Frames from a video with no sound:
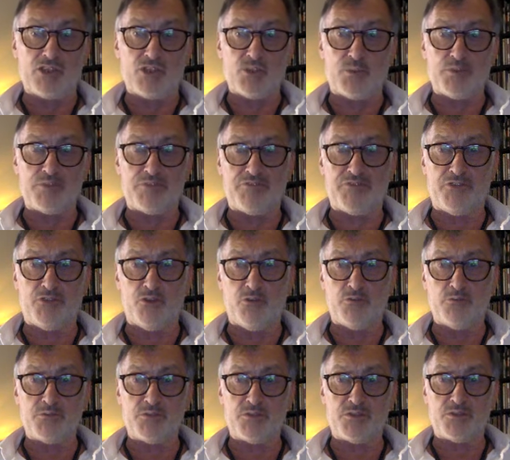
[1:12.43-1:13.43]
So we
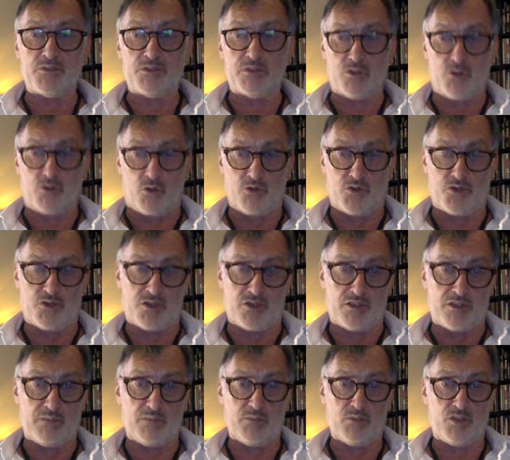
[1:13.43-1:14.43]
filmed the concert
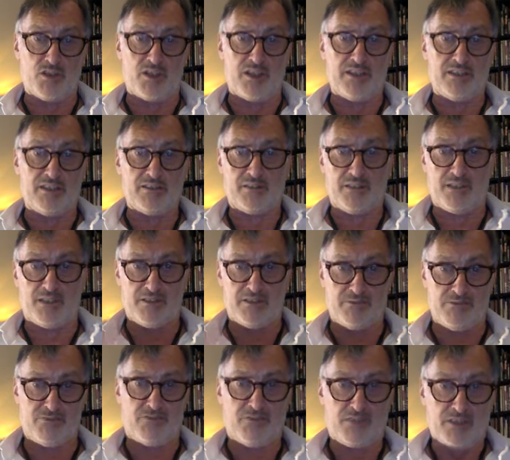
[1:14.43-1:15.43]
in which I had a kind
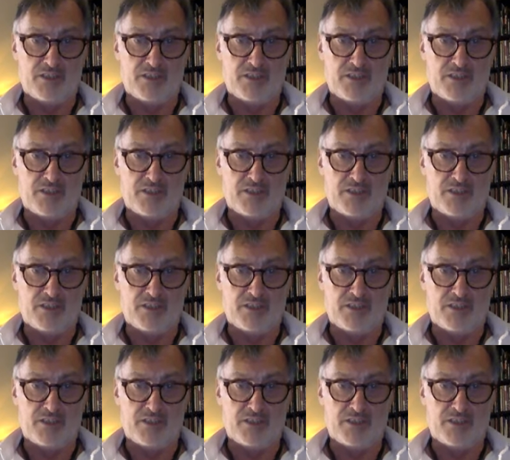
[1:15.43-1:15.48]
of